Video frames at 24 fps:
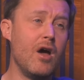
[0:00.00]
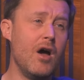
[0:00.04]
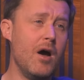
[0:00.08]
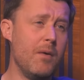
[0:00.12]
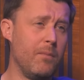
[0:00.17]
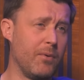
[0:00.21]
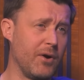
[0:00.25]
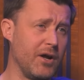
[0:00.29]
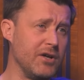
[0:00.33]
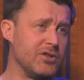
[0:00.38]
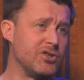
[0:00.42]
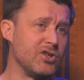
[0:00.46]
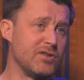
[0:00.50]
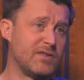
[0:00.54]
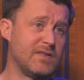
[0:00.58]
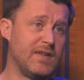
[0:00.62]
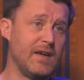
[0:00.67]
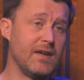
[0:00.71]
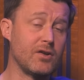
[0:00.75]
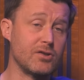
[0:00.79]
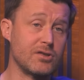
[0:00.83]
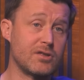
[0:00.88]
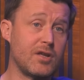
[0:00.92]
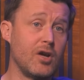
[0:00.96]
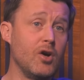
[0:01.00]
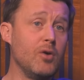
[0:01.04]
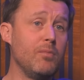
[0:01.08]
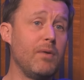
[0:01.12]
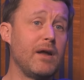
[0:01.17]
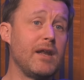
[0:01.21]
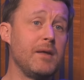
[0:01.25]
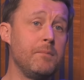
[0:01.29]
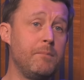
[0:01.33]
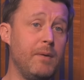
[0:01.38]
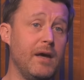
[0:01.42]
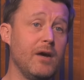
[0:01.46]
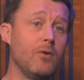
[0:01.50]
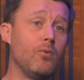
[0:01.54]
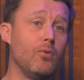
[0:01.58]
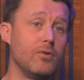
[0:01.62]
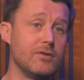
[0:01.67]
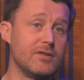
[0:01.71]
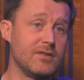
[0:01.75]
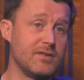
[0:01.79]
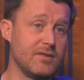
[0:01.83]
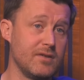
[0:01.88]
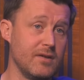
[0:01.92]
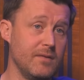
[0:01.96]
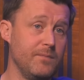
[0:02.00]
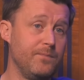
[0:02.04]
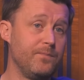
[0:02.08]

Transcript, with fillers: But I just think there's too many big ones